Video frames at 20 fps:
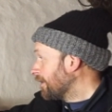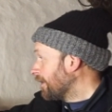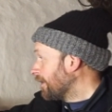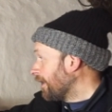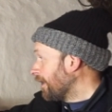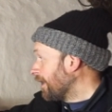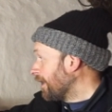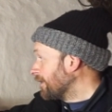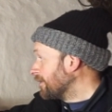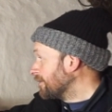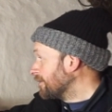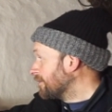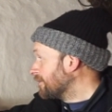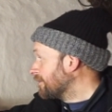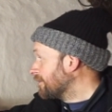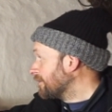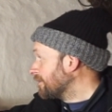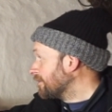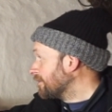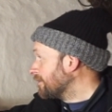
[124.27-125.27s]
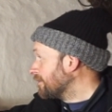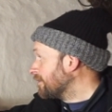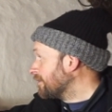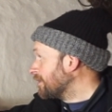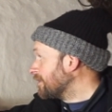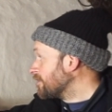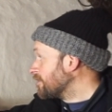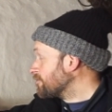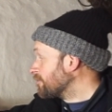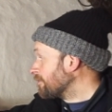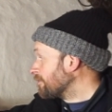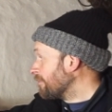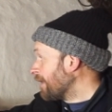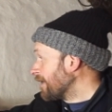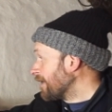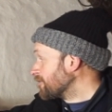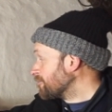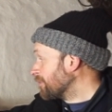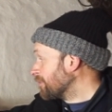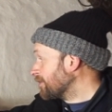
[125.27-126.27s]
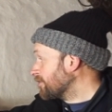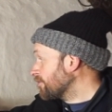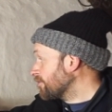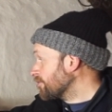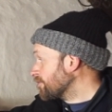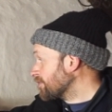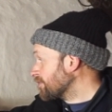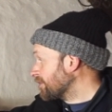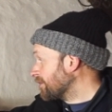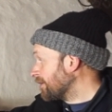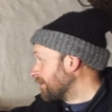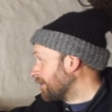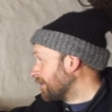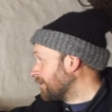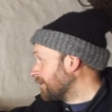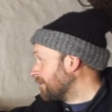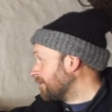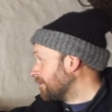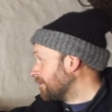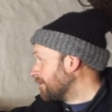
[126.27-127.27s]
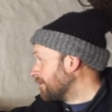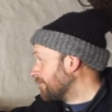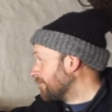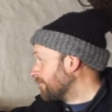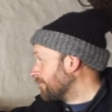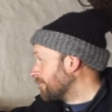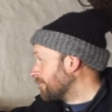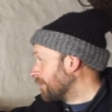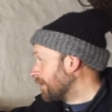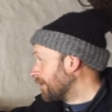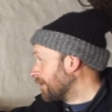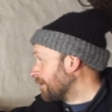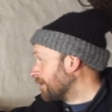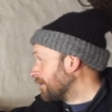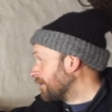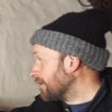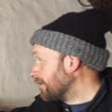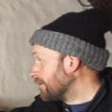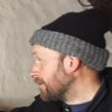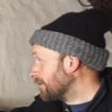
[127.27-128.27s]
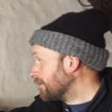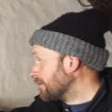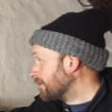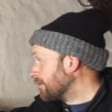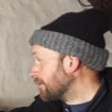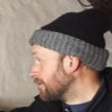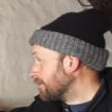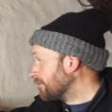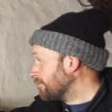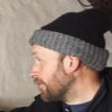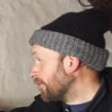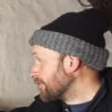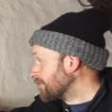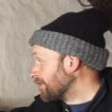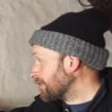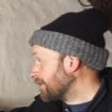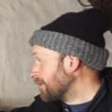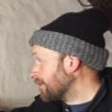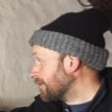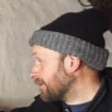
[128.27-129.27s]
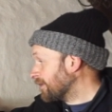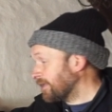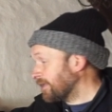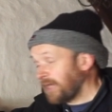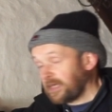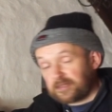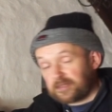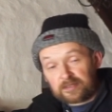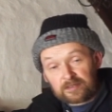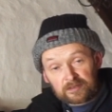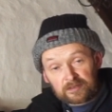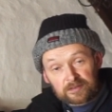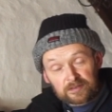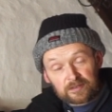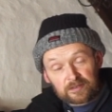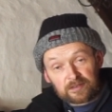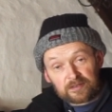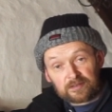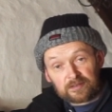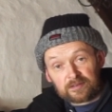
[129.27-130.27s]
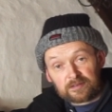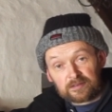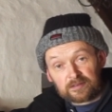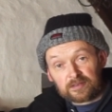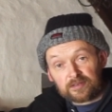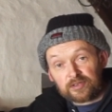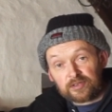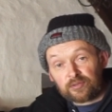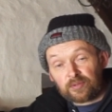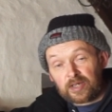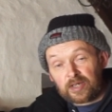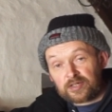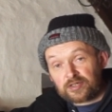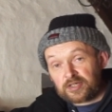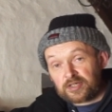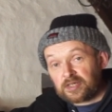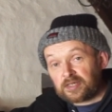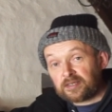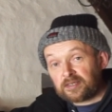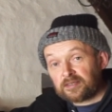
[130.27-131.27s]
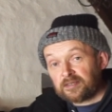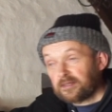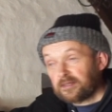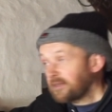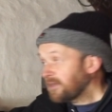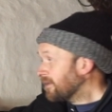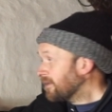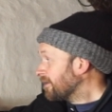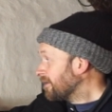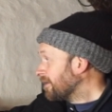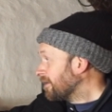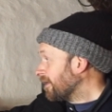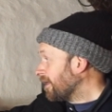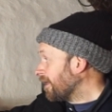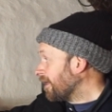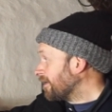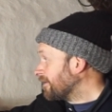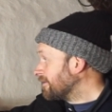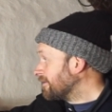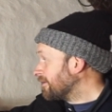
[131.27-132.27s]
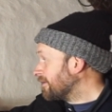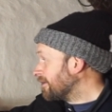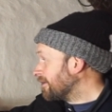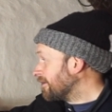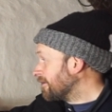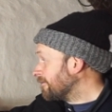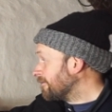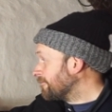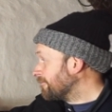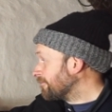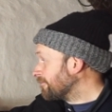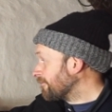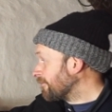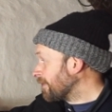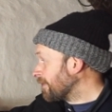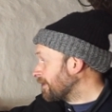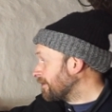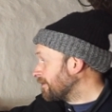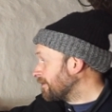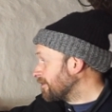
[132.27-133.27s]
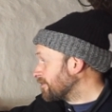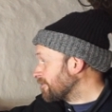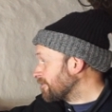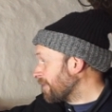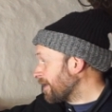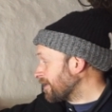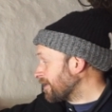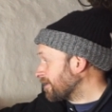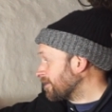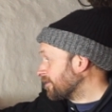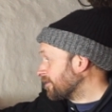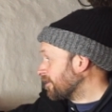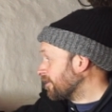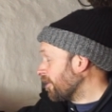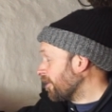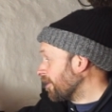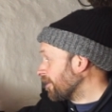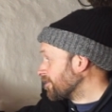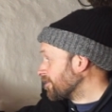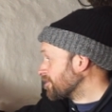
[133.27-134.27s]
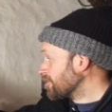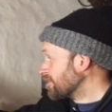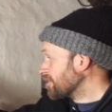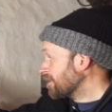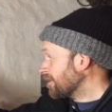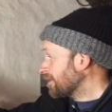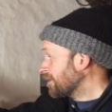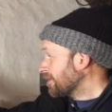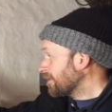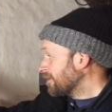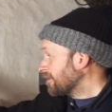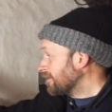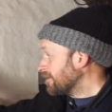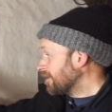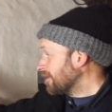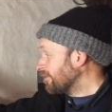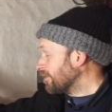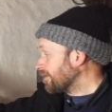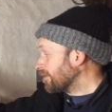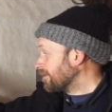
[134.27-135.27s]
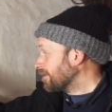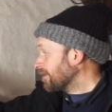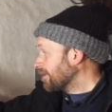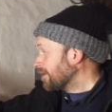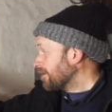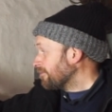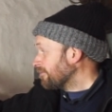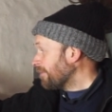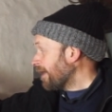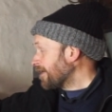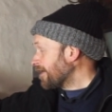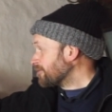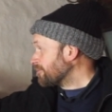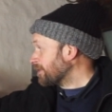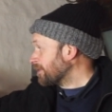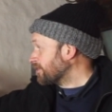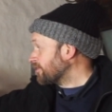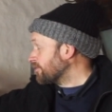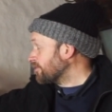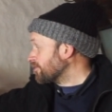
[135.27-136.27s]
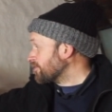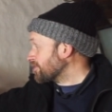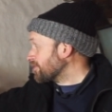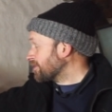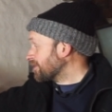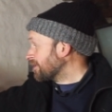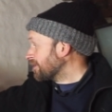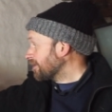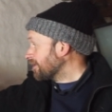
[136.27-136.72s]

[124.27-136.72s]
And these were mass produced in mostly Connecticut in the USA, and as American clocks, they were mass produced